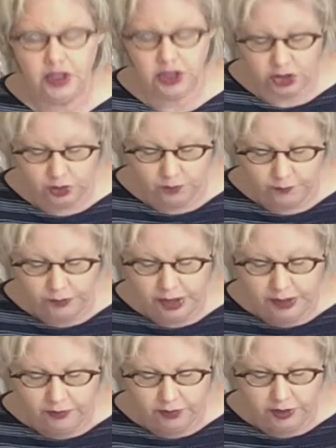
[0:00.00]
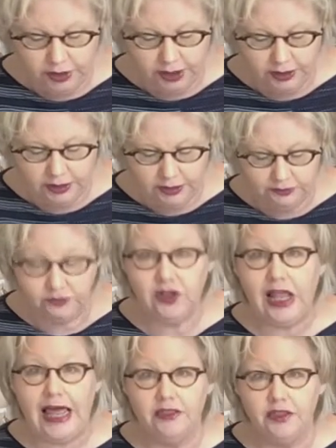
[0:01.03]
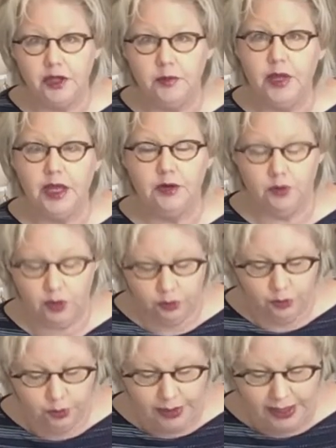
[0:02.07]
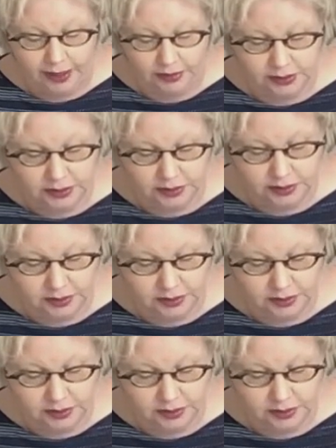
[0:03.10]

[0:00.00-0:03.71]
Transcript: 2, and then they flattened them and rolled them out.